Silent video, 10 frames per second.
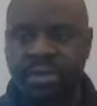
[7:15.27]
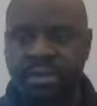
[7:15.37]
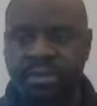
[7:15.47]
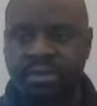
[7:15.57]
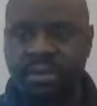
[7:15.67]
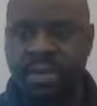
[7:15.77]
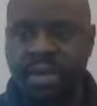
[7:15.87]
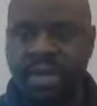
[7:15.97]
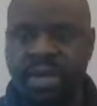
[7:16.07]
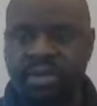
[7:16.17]
and
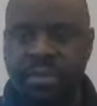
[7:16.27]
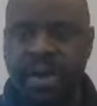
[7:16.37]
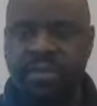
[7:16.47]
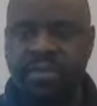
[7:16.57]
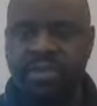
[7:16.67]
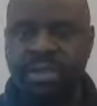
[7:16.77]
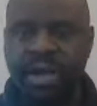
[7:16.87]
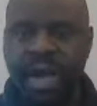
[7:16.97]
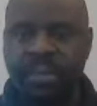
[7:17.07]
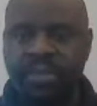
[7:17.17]
music. His
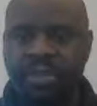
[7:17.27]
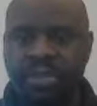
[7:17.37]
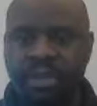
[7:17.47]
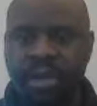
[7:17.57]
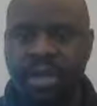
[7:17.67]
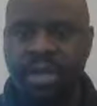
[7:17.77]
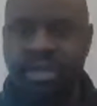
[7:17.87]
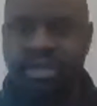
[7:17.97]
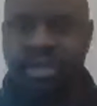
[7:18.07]
mother was an accomplished